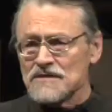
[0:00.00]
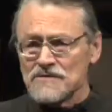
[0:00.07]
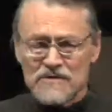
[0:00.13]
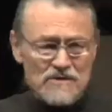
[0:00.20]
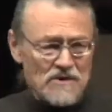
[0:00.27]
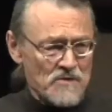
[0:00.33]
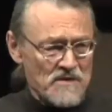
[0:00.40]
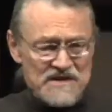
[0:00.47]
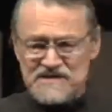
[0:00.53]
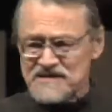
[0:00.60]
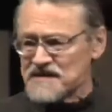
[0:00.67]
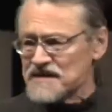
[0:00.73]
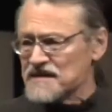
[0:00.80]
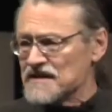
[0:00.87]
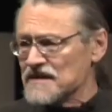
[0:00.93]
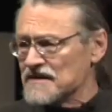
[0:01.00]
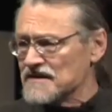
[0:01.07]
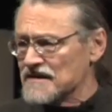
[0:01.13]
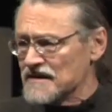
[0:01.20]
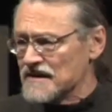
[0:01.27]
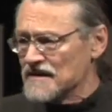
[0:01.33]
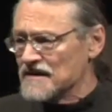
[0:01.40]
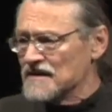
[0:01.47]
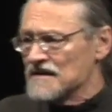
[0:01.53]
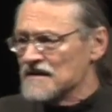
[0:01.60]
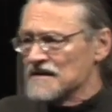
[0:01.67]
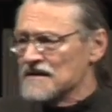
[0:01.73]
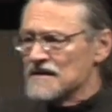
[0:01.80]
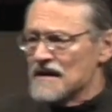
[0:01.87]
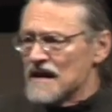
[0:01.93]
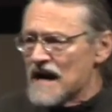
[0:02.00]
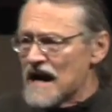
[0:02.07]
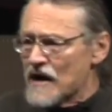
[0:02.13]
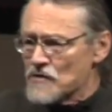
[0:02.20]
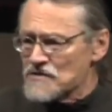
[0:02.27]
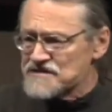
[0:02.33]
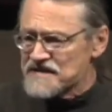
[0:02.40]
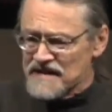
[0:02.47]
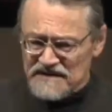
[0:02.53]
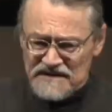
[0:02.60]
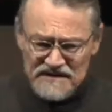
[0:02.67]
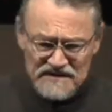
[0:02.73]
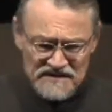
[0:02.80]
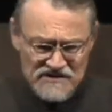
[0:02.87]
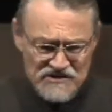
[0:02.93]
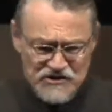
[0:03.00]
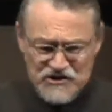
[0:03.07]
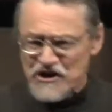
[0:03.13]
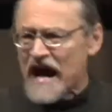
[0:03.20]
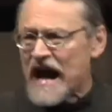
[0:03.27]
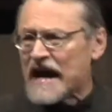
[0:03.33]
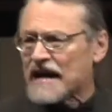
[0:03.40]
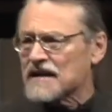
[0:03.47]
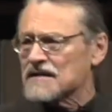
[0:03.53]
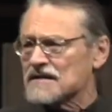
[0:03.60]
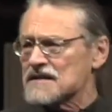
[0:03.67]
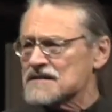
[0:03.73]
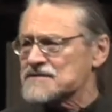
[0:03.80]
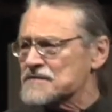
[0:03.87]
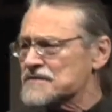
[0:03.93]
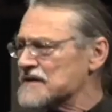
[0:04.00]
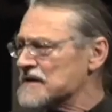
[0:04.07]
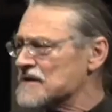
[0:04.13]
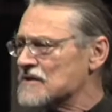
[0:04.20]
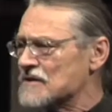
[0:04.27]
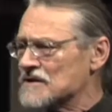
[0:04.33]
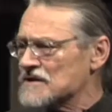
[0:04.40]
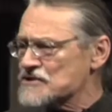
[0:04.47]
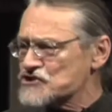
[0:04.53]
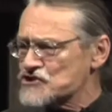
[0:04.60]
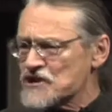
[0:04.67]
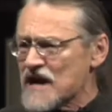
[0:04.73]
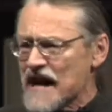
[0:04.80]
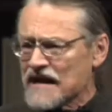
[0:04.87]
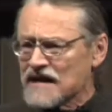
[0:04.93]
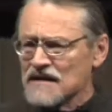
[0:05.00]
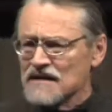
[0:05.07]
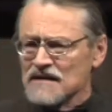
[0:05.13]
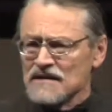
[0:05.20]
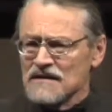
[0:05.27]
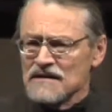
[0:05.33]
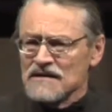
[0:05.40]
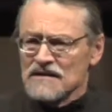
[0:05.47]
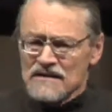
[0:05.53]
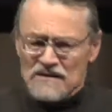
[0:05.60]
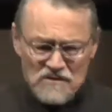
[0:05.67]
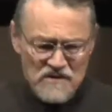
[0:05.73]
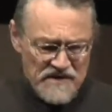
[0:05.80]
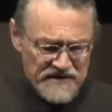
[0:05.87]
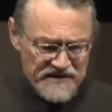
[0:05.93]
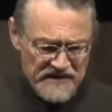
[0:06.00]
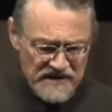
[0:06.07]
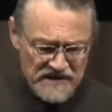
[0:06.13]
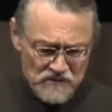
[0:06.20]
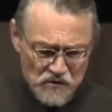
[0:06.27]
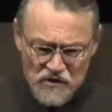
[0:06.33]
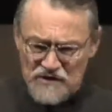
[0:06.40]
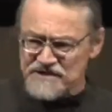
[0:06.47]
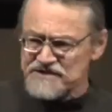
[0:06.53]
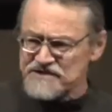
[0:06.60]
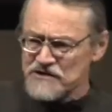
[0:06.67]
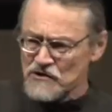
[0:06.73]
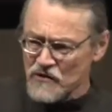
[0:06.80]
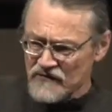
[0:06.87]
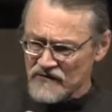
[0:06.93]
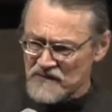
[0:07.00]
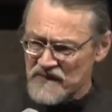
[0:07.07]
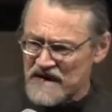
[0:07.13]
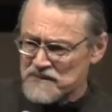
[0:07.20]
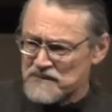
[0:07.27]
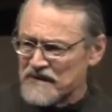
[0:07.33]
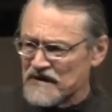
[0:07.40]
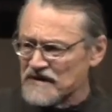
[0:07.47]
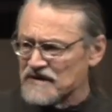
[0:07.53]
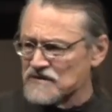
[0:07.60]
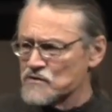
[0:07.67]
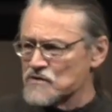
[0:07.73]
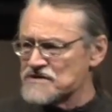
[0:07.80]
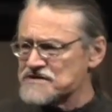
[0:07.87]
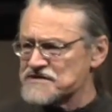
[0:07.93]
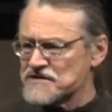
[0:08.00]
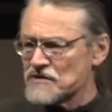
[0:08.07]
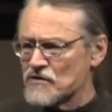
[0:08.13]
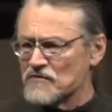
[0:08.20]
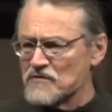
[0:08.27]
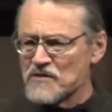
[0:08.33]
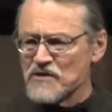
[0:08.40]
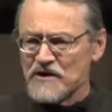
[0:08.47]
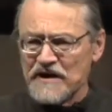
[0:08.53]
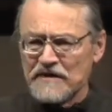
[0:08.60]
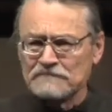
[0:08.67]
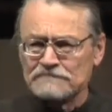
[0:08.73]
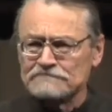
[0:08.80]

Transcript: would always sit in the house, that little shack, that's what they called it, shack, with a wood stove, a pot-bellied wood stove burning.